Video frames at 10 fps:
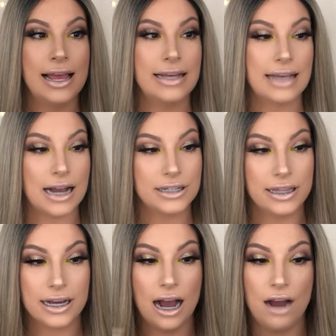is actually
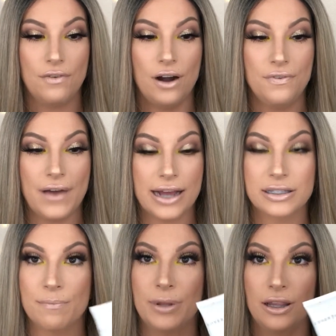the Cover
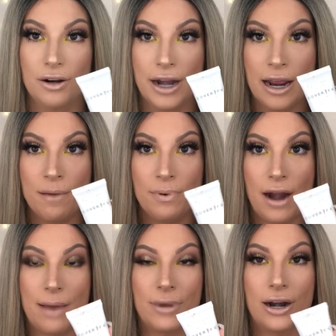FX Blurring
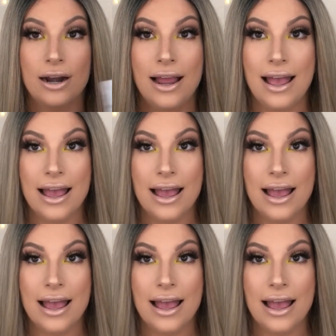Primer.